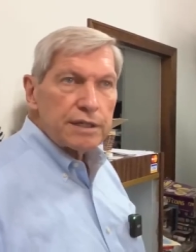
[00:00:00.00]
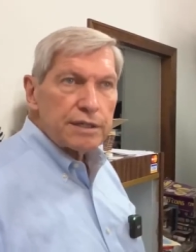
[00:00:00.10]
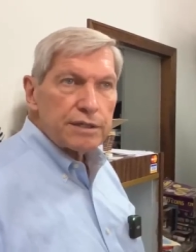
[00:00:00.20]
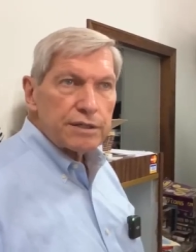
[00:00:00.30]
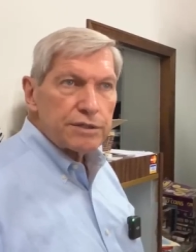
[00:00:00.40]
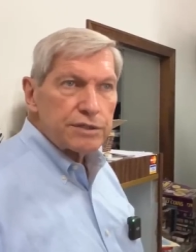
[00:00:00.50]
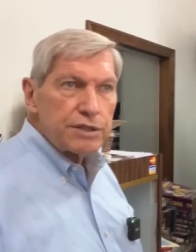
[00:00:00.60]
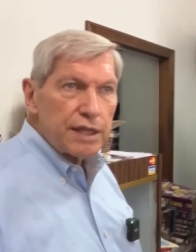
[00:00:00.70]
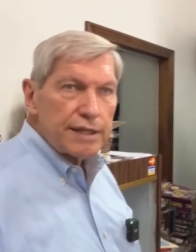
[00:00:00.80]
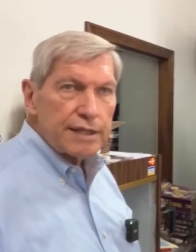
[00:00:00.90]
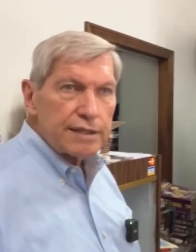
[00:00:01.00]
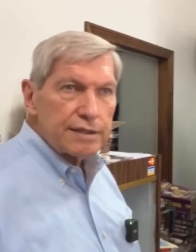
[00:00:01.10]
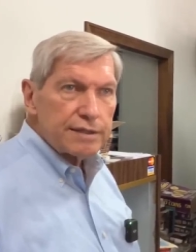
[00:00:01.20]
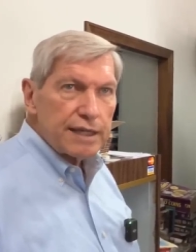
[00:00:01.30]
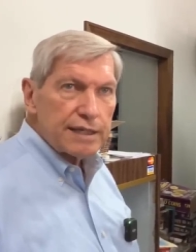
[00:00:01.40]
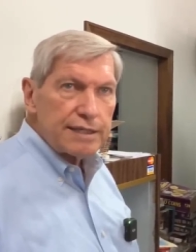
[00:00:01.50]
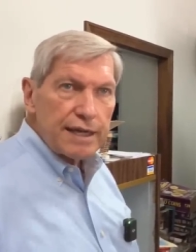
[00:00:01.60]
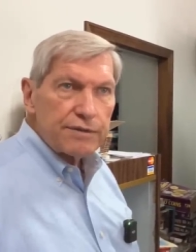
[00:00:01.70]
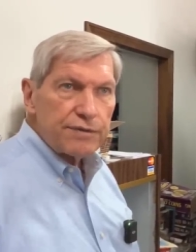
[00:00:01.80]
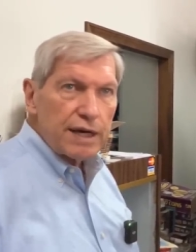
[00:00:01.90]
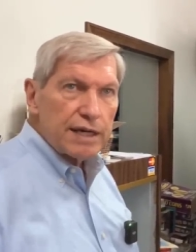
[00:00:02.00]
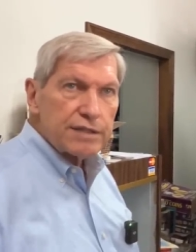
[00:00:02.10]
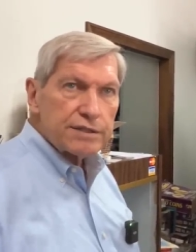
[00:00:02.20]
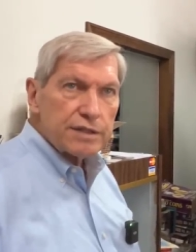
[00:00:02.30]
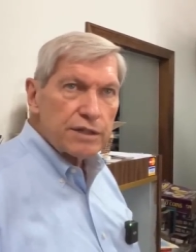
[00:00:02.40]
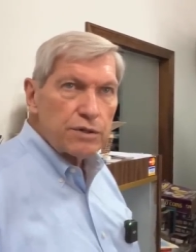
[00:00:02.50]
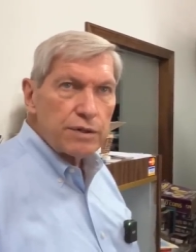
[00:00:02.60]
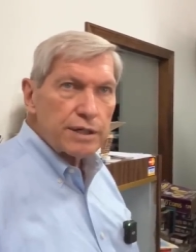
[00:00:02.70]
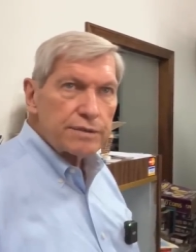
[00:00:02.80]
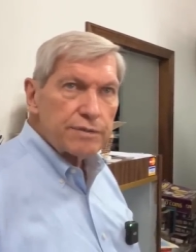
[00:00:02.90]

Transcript: There's nothing that identifies a coin,